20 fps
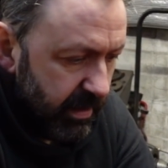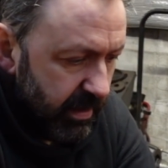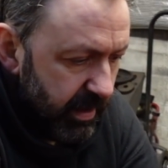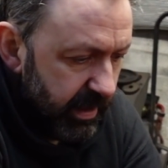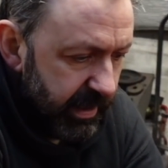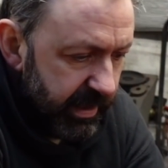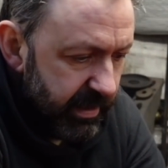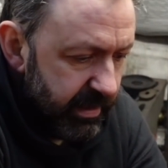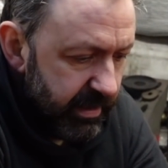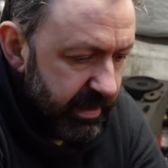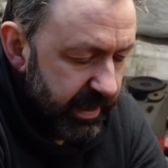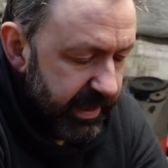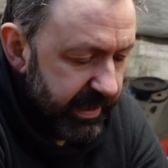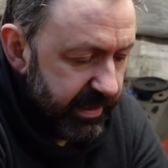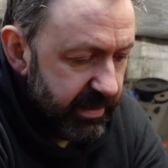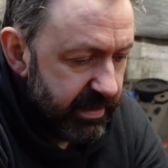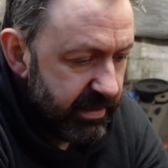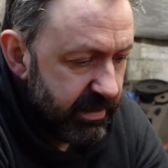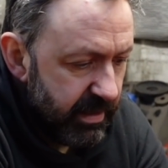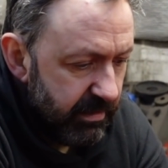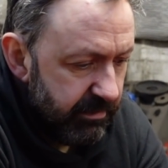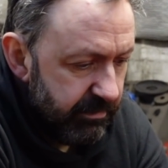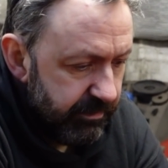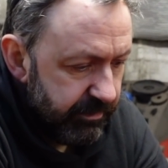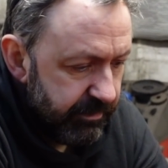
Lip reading: And it's a